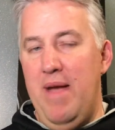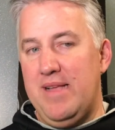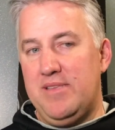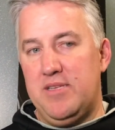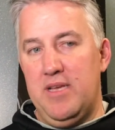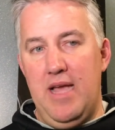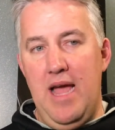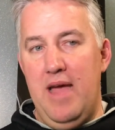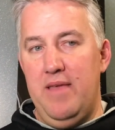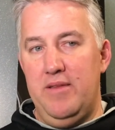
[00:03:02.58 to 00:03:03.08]

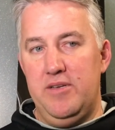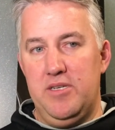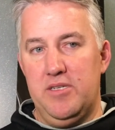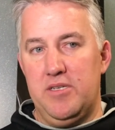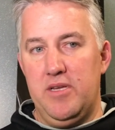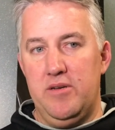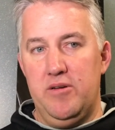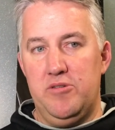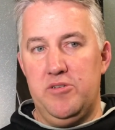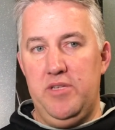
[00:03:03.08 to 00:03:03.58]
Matt's a guy that
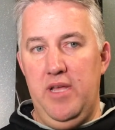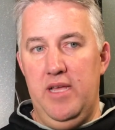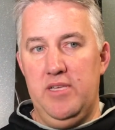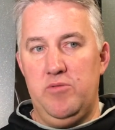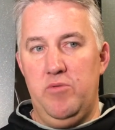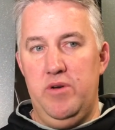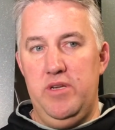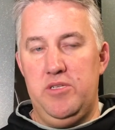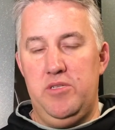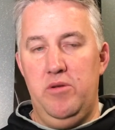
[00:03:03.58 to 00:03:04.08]
just
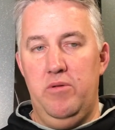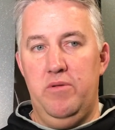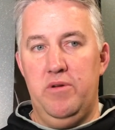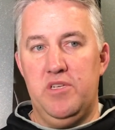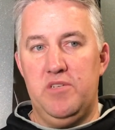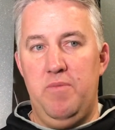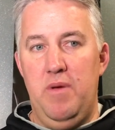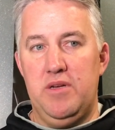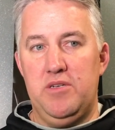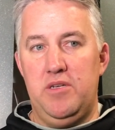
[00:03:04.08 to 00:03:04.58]
understands what he's doing,
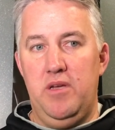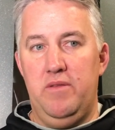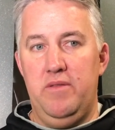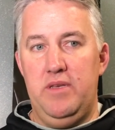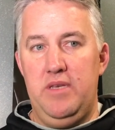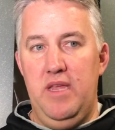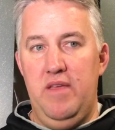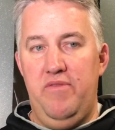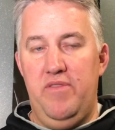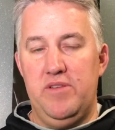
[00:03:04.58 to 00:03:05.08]
especially on
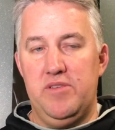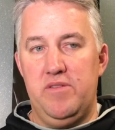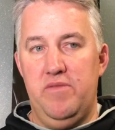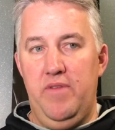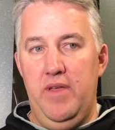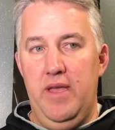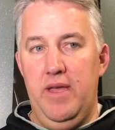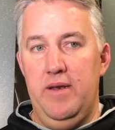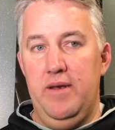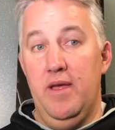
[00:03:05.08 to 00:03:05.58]
the
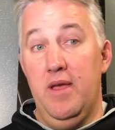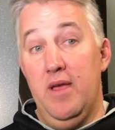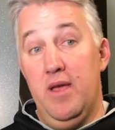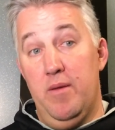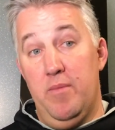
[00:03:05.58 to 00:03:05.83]
defensive end.